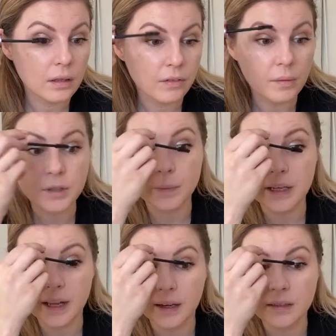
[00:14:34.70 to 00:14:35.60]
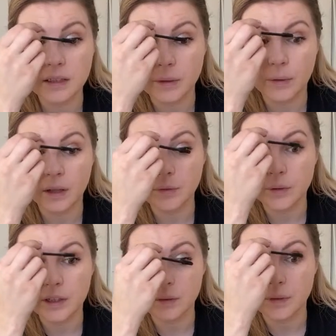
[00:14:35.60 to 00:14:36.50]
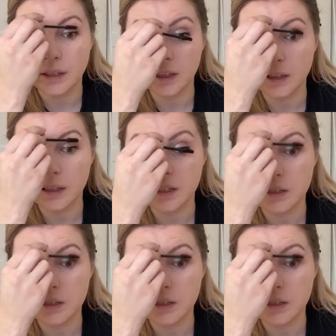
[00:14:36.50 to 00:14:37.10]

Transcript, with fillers: for them to be next to me while I'm doing something like this.